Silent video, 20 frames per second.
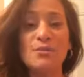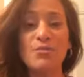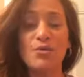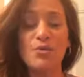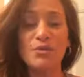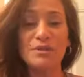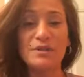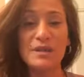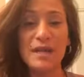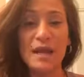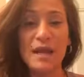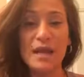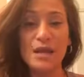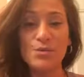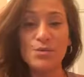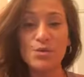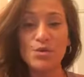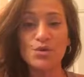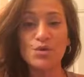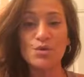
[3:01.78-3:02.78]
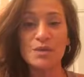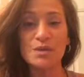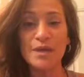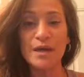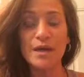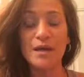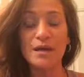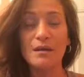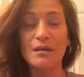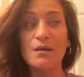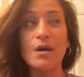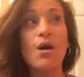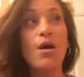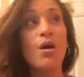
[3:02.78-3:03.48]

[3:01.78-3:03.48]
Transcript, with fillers: Bourdain, which was like,